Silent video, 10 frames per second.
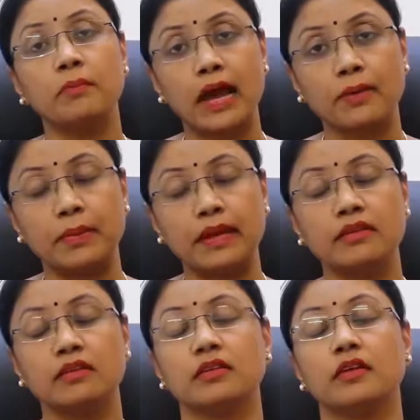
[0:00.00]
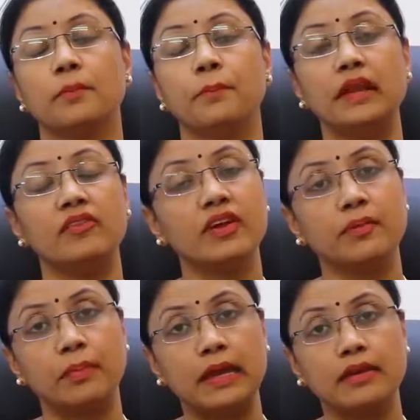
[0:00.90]
back pain,
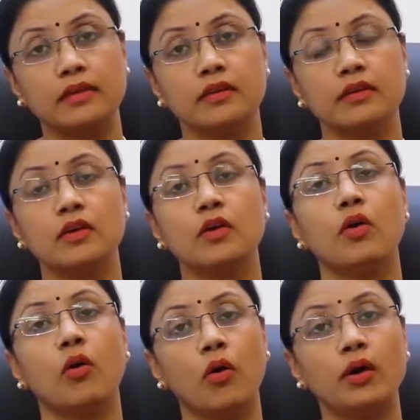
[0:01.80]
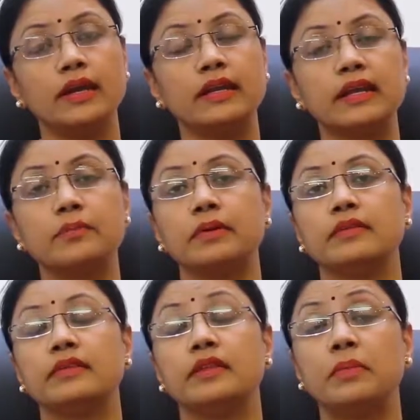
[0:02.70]
pelvic pain, or it can
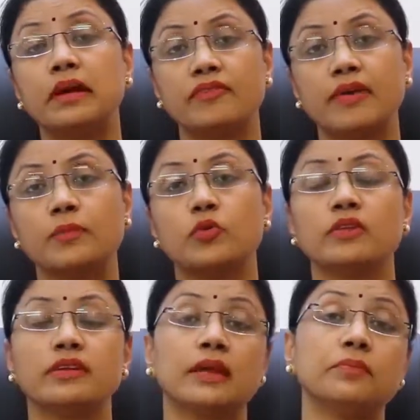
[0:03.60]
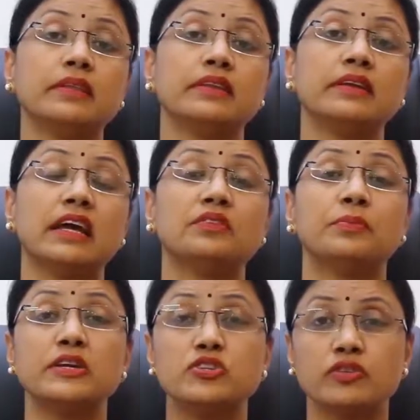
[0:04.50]
present, the bigger fibroids can present as
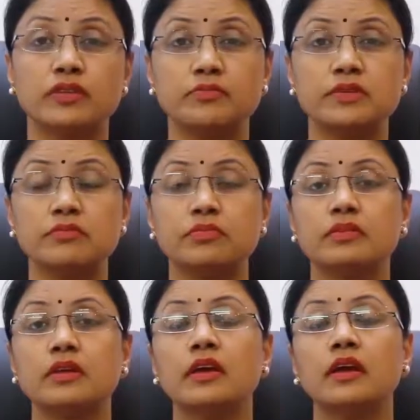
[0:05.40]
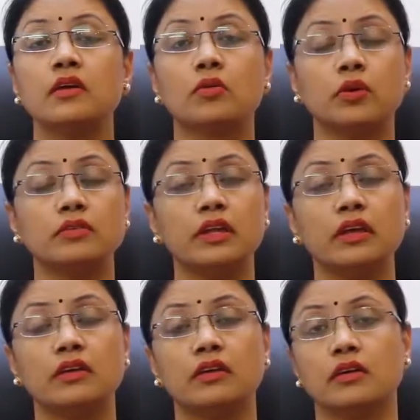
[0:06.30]
pressure symptoms
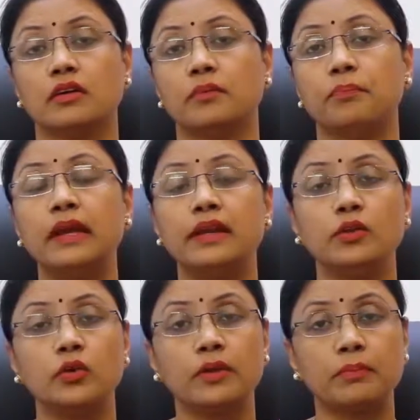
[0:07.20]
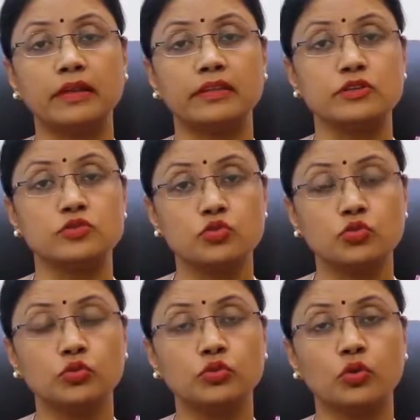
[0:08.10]
causing pain during passing
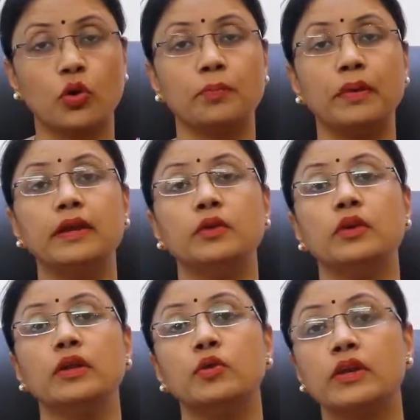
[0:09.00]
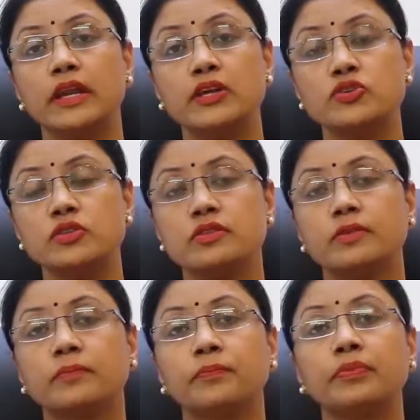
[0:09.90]
stools or pain during urination.